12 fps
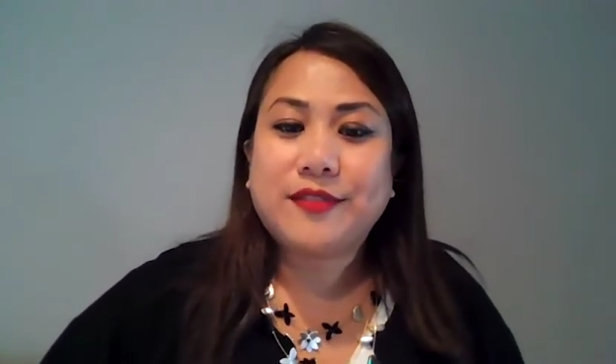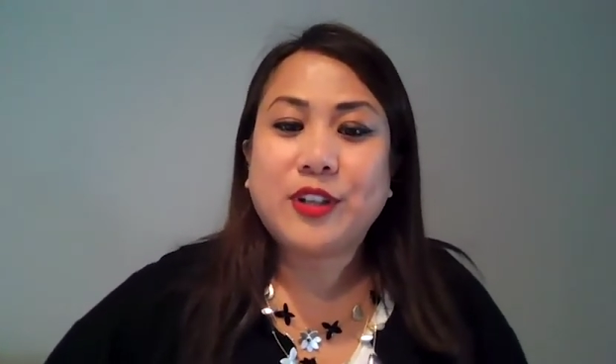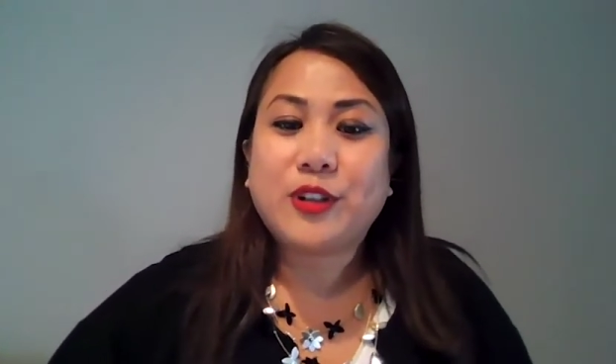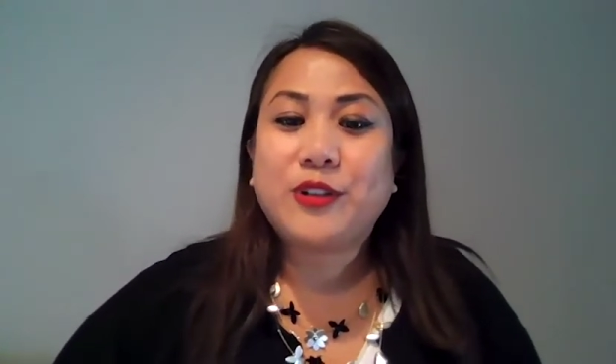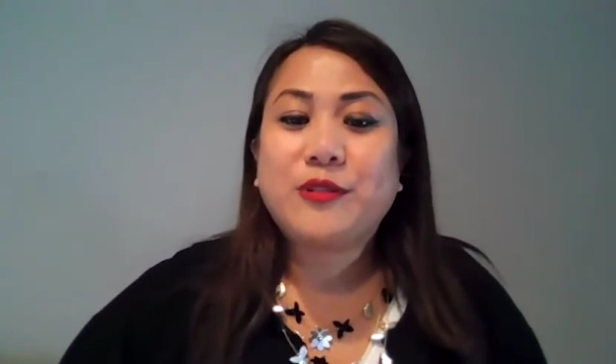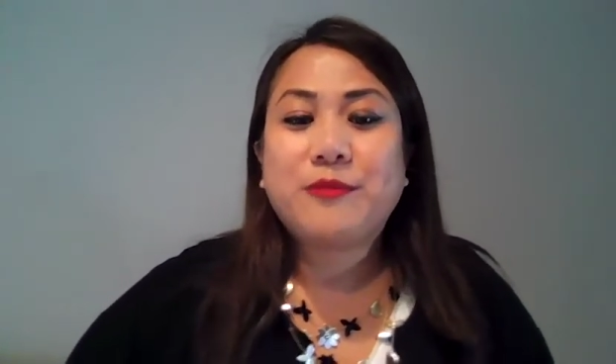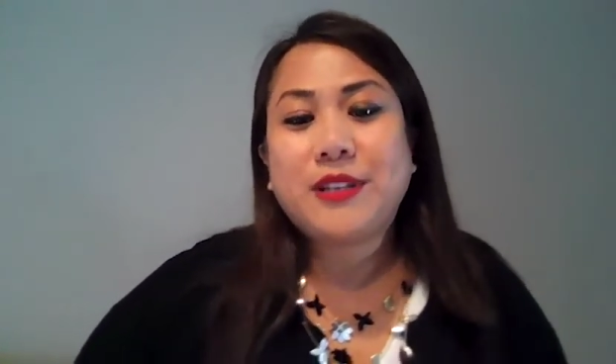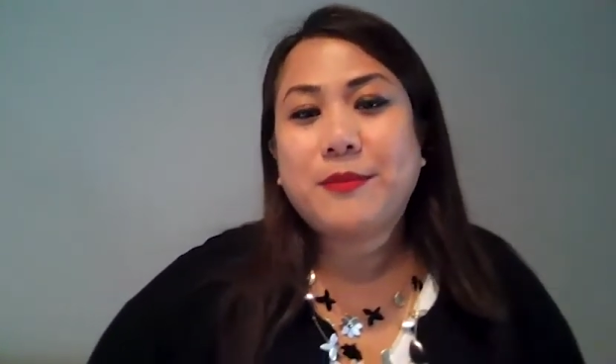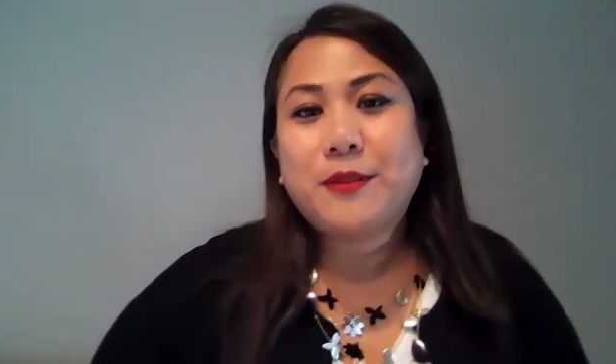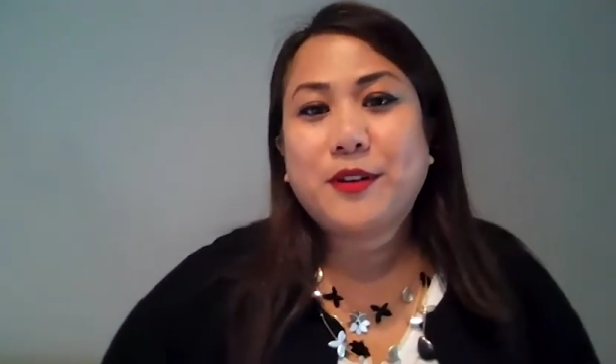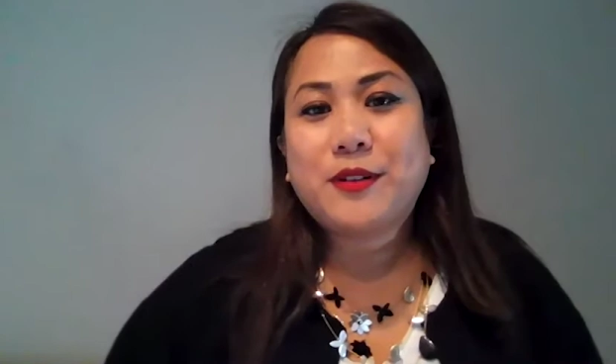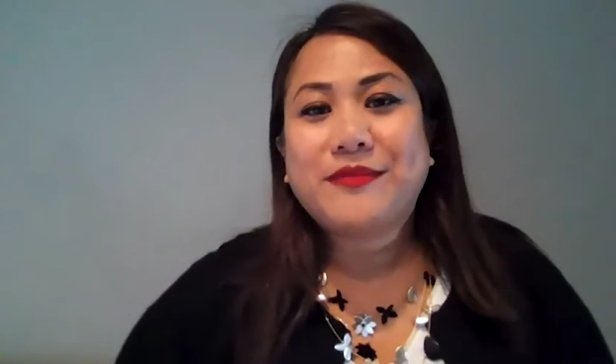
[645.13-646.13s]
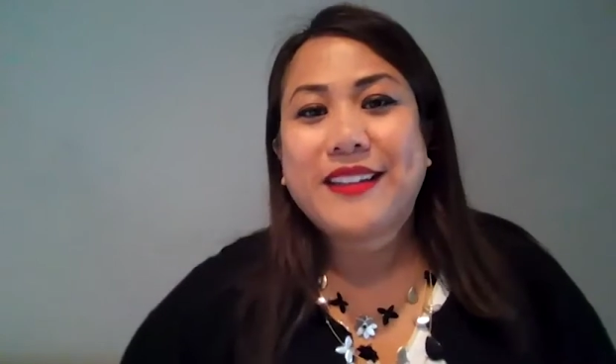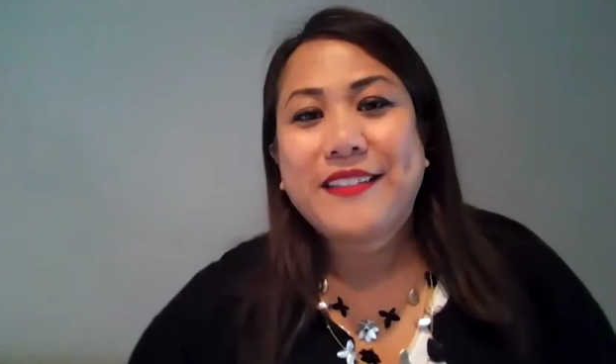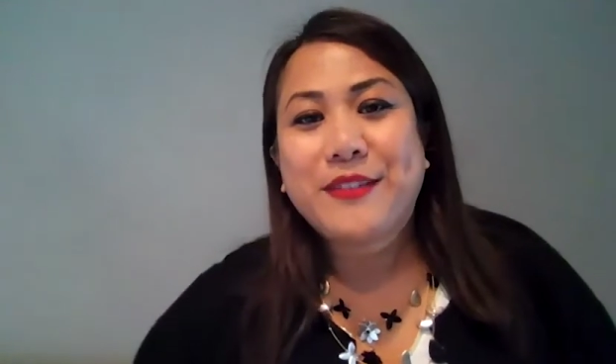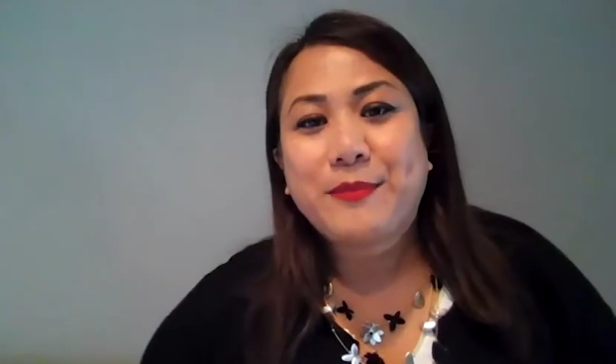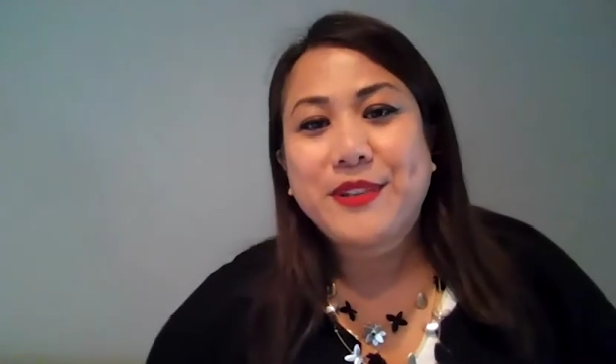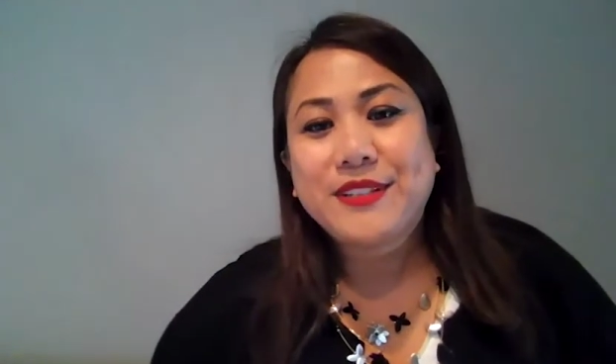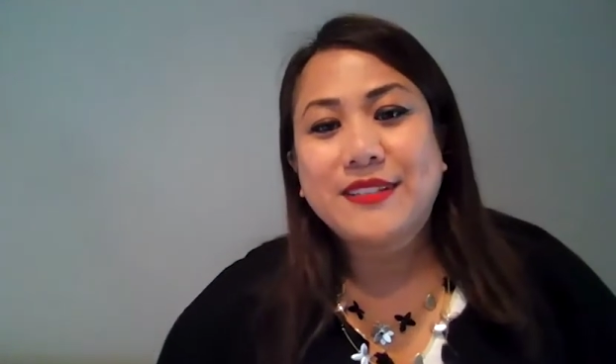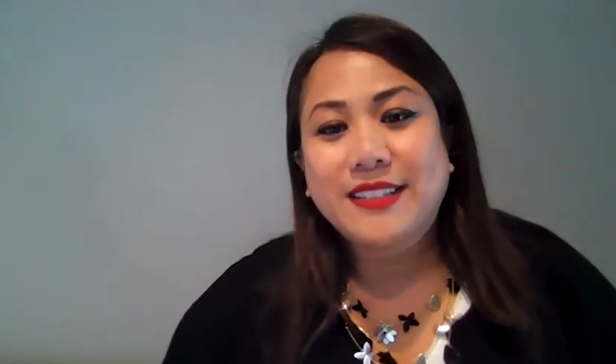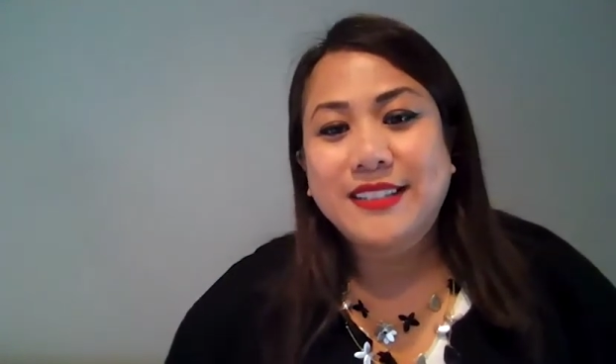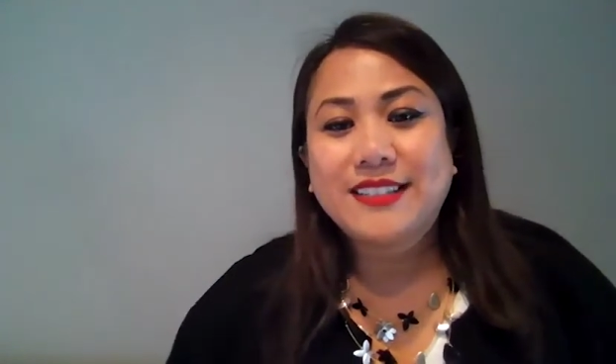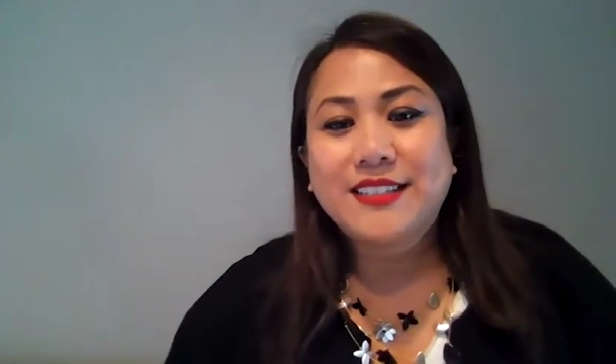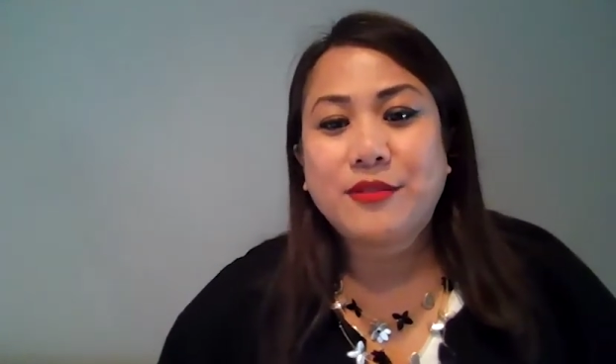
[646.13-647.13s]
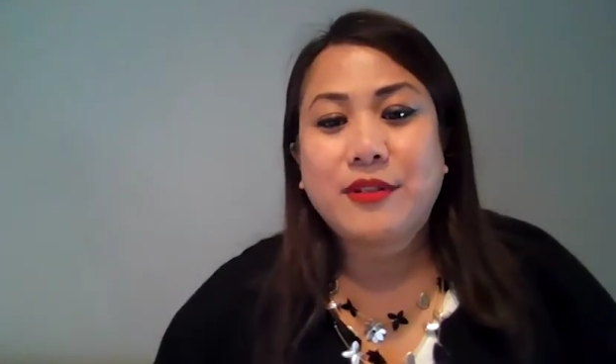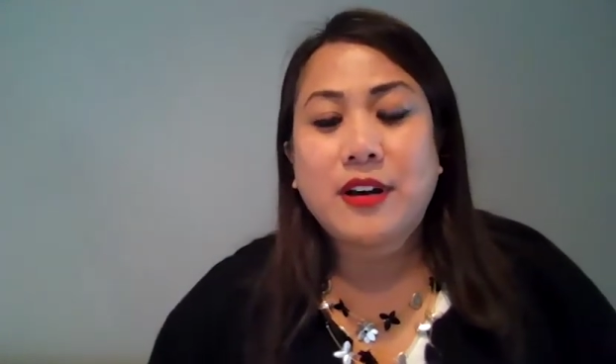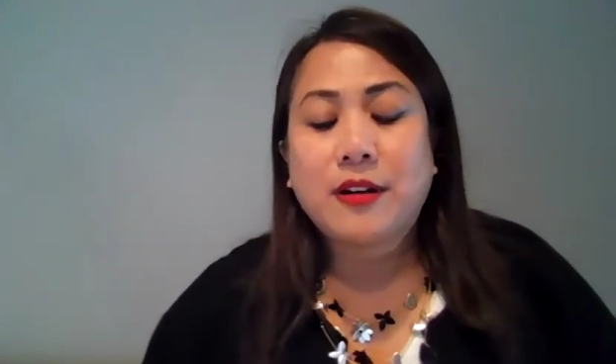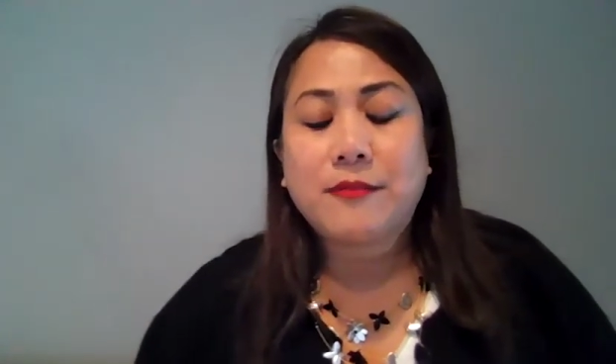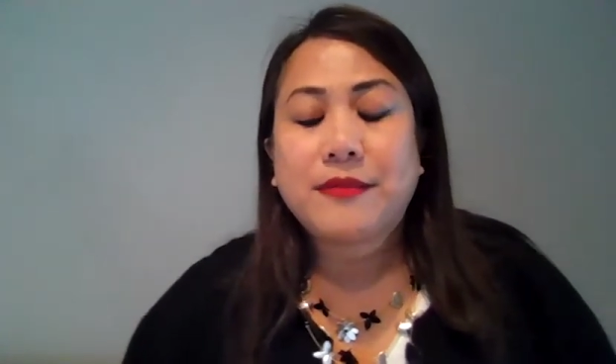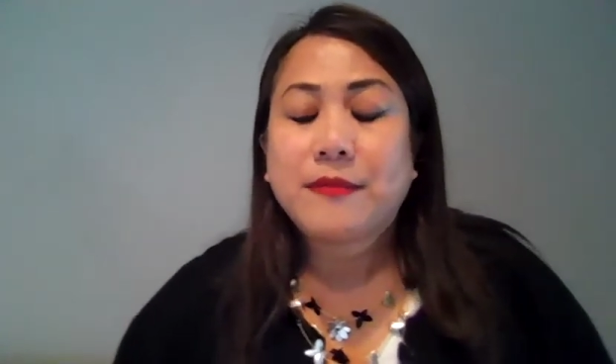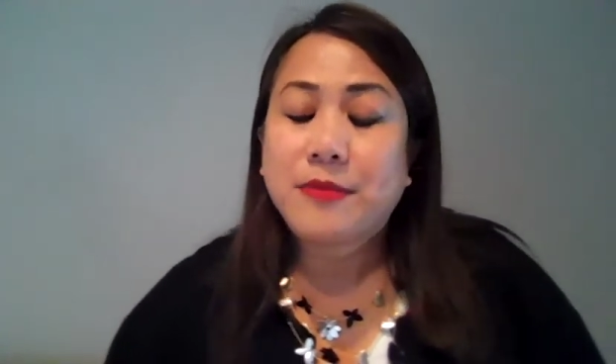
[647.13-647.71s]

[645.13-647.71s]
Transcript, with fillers: via good people and the business to um,